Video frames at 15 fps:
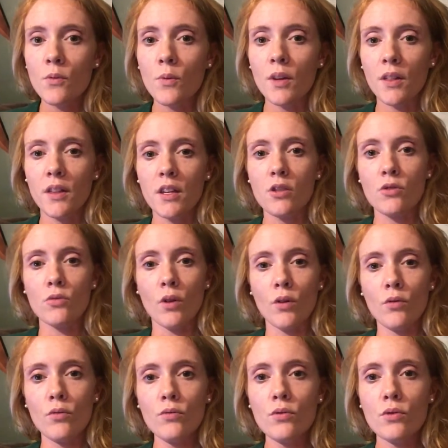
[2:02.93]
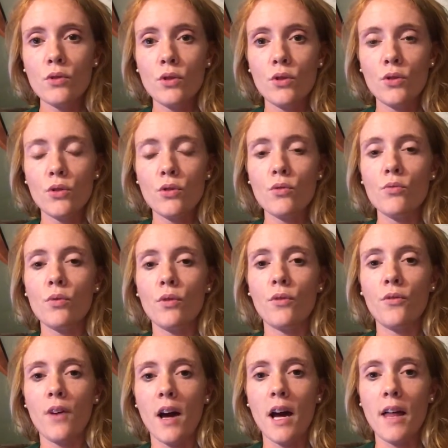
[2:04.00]
with these struggles, you will
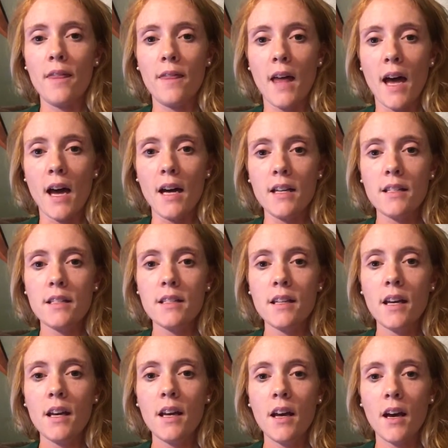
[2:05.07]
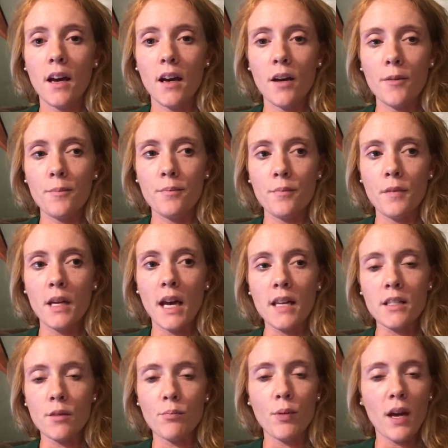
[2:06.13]
find that
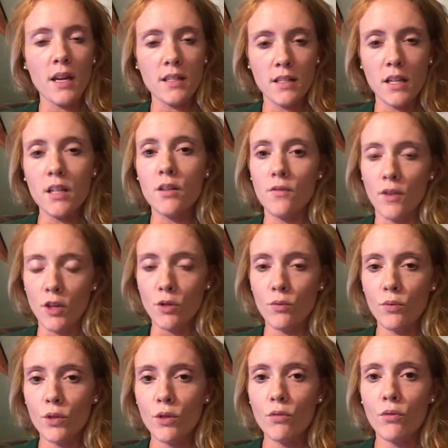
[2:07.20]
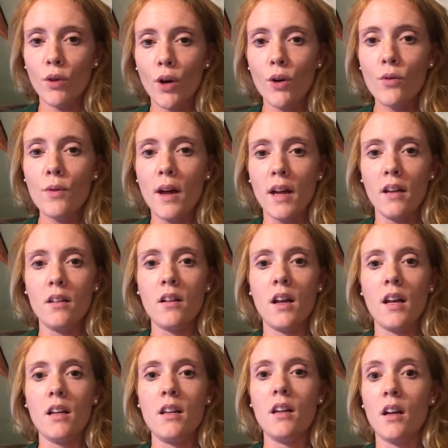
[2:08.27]
as an individual you grow, and
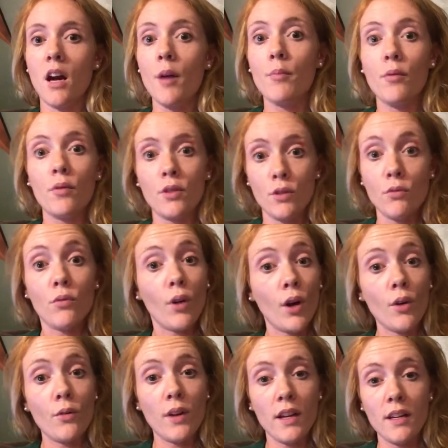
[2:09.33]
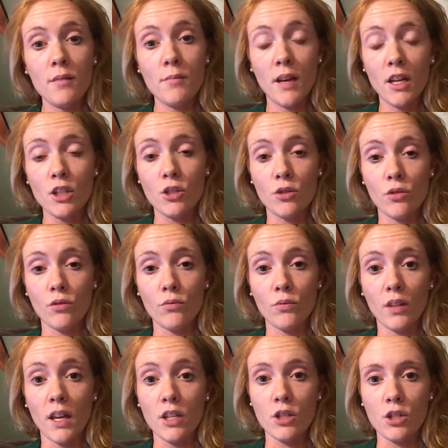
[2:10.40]
in a couple you grow, and it makes your
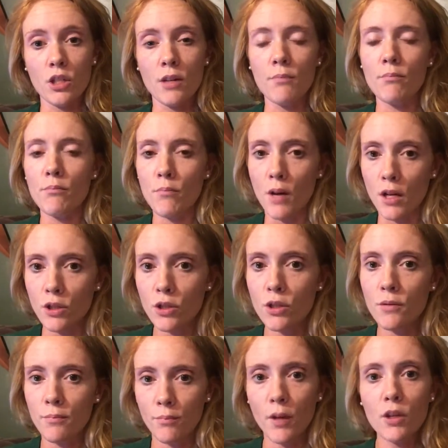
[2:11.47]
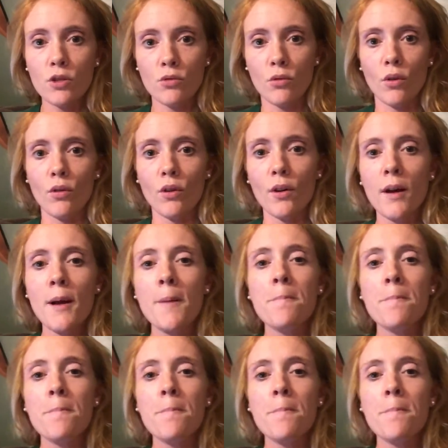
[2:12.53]
relationship much stronger.